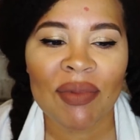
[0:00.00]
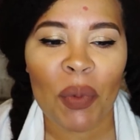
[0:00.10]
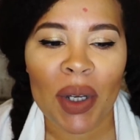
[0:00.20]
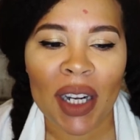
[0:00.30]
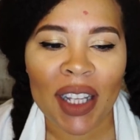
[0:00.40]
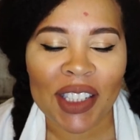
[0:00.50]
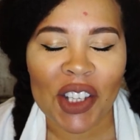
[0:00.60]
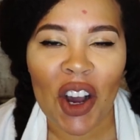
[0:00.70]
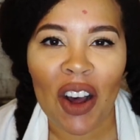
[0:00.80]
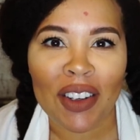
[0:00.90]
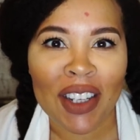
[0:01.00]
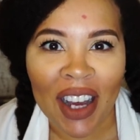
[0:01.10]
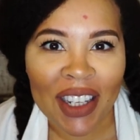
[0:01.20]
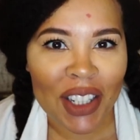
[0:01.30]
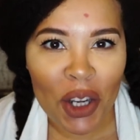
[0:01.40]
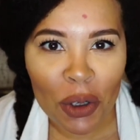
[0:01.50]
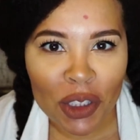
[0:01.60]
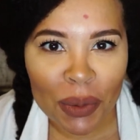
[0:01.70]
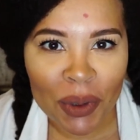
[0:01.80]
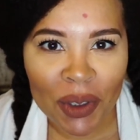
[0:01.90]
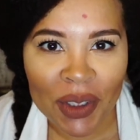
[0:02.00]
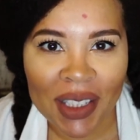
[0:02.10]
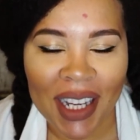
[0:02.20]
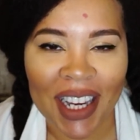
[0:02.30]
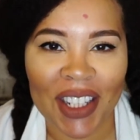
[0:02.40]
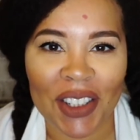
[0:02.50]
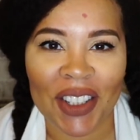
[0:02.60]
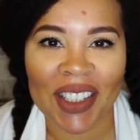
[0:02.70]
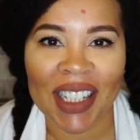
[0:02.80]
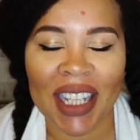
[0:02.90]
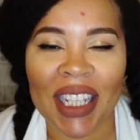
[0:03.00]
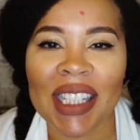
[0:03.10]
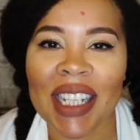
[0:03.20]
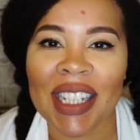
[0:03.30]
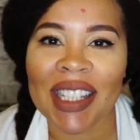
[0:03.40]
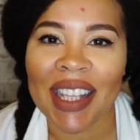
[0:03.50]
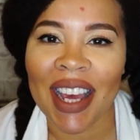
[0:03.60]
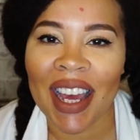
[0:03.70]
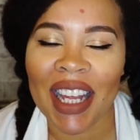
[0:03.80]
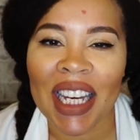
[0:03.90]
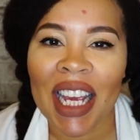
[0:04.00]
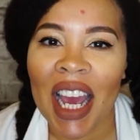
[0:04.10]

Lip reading: what I like to call non-negotiable tangles, in the sense that